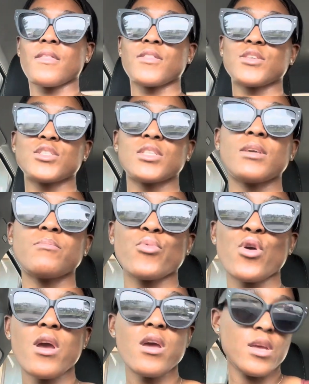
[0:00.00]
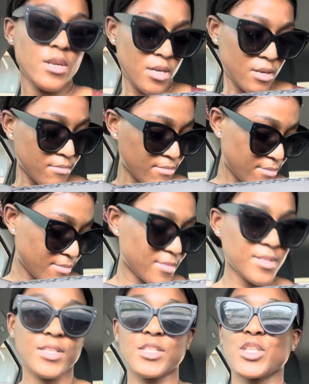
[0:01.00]
steamed bread.
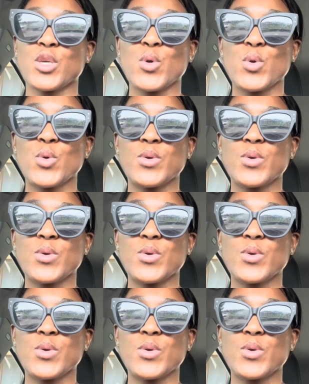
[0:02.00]
Let's go.